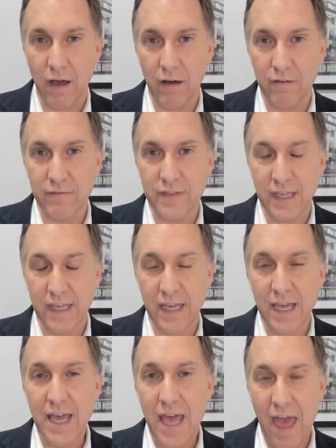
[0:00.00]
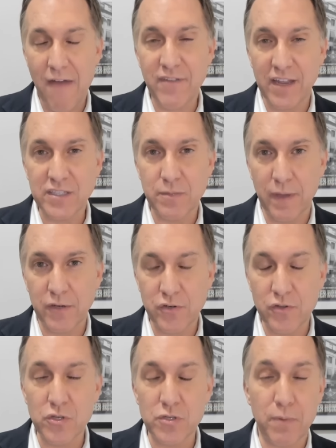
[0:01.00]
of the evidence to be
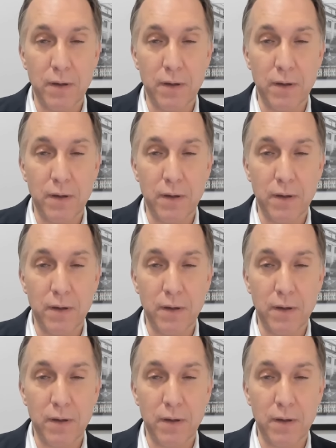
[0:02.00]
introduced,